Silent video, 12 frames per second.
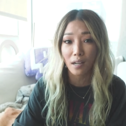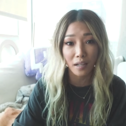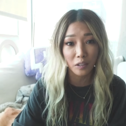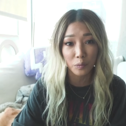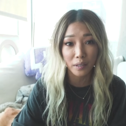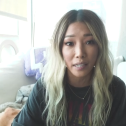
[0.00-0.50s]

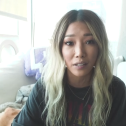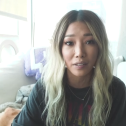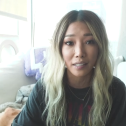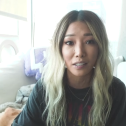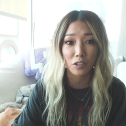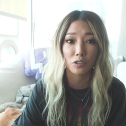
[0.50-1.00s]
Hollywood
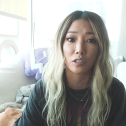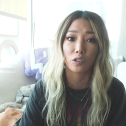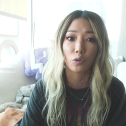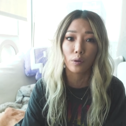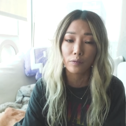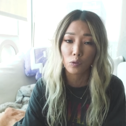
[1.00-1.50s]
area. There's like
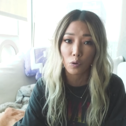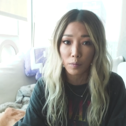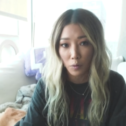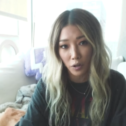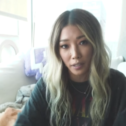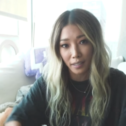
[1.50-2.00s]
a thrift store
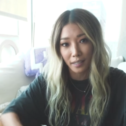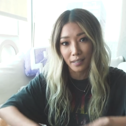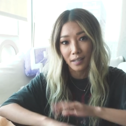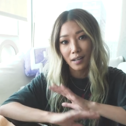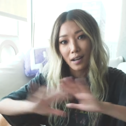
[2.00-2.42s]
market